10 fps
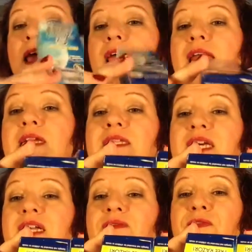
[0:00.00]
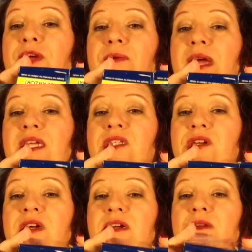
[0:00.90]
and it said, free
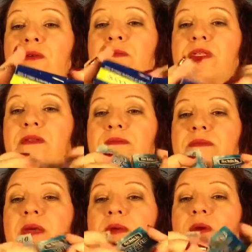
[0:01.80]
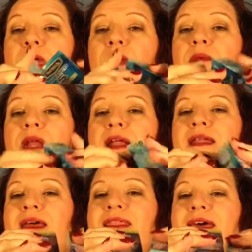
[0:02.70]
razor. Oops, you can't read it
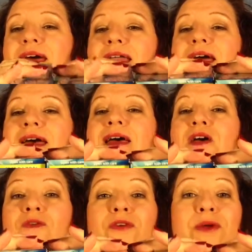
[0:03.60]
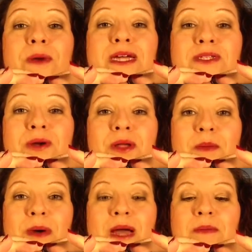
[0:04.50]
like that. Free razor on
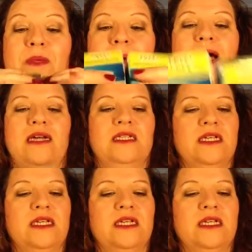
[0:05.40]
the bottom of the box,